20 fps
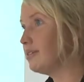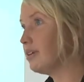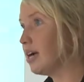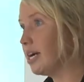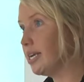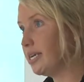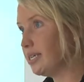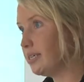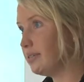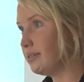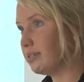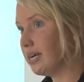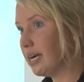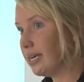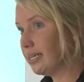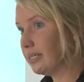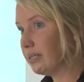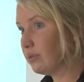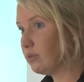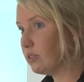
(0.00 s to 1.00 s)
tiny,
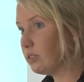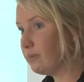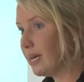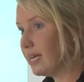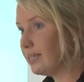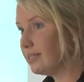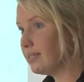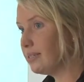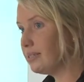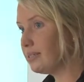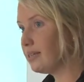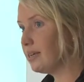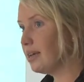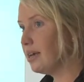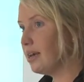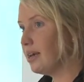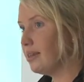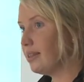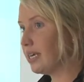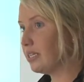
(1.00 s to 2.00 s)
tiny little spaces.
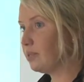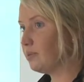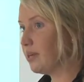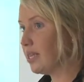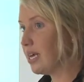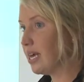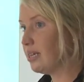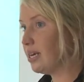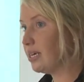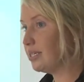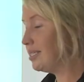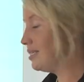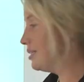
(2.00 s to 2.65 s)
That's where they like to